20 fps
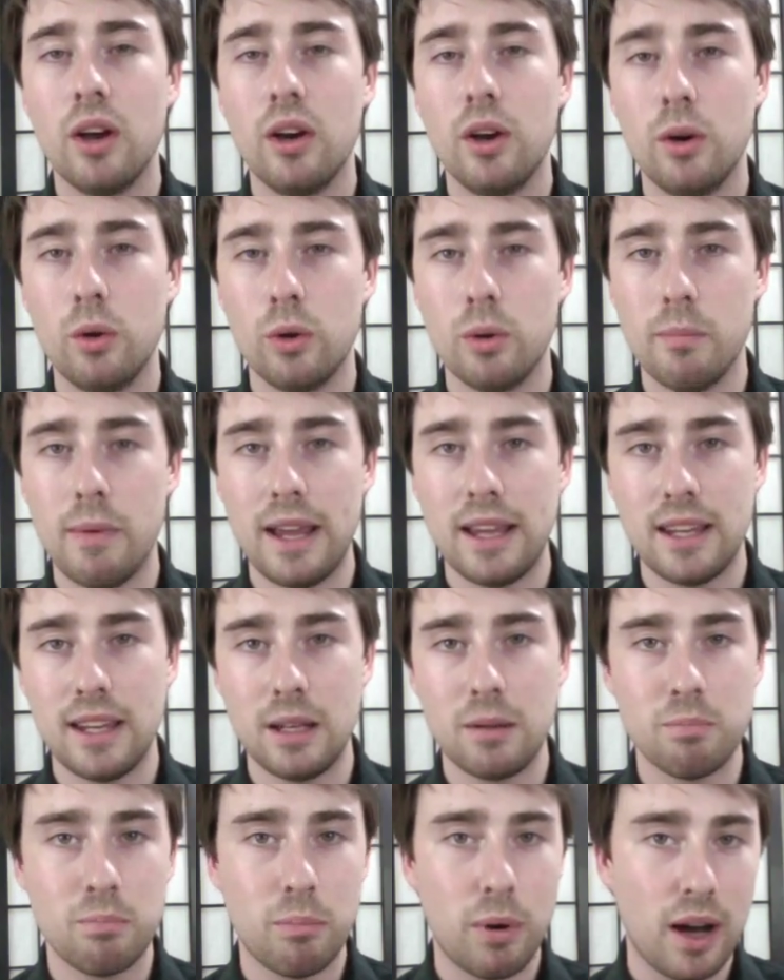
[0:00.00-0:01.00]
who are
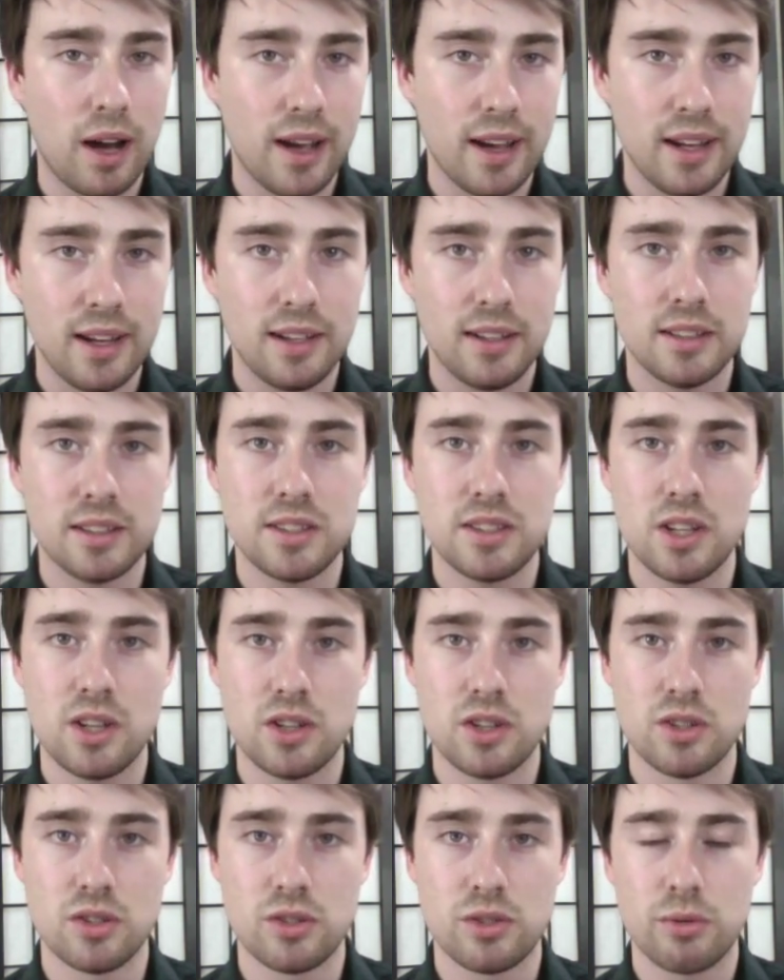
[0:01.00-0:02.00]
making buying
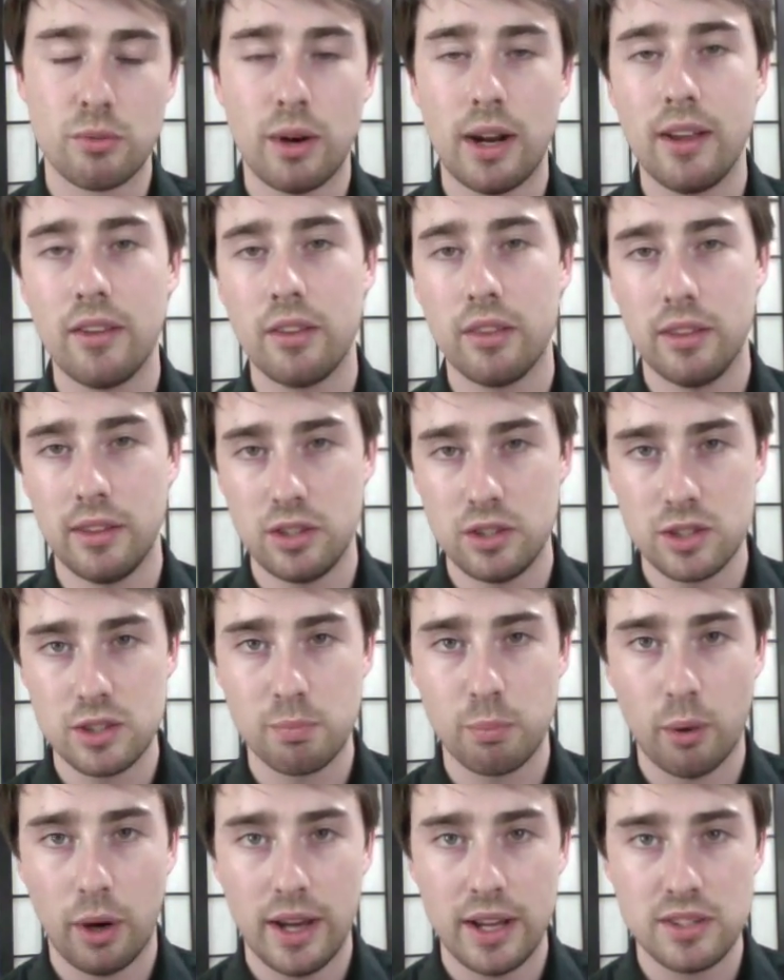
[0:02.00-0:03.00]
decisions rather than just
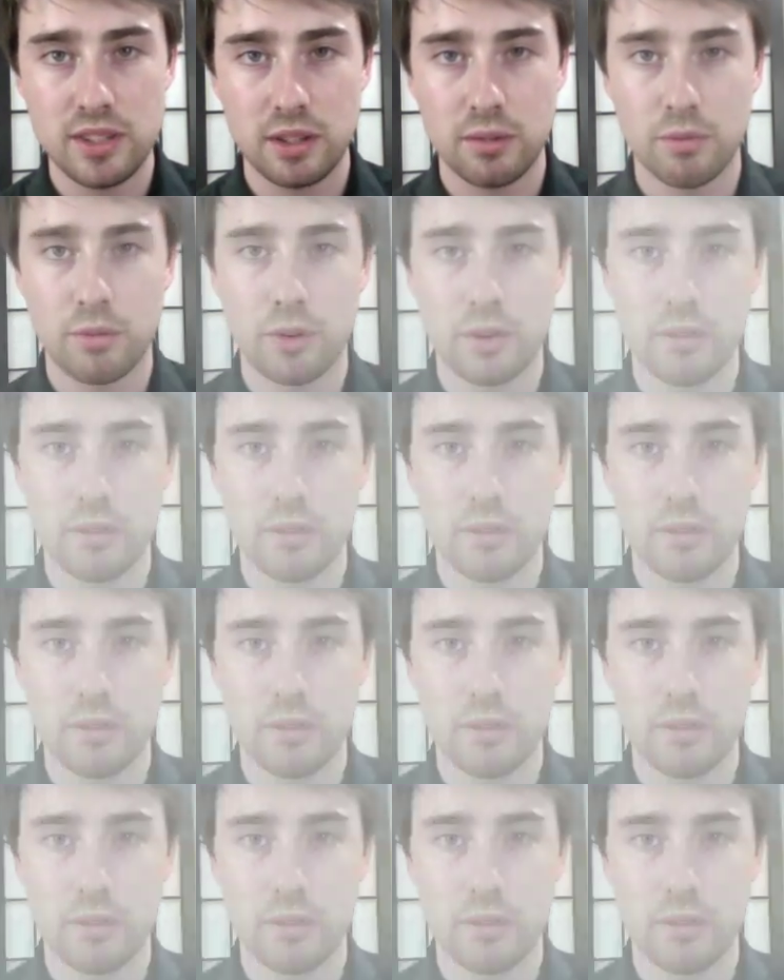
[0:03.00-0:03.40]
browsing for